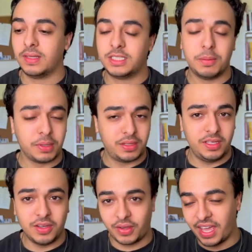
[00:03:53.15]

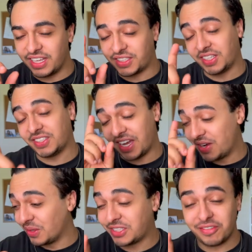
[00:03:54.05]
Typically, okay, it's, it's I
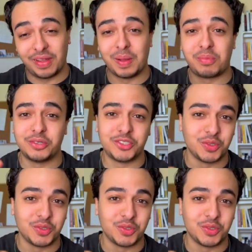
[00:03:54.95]
know as developers,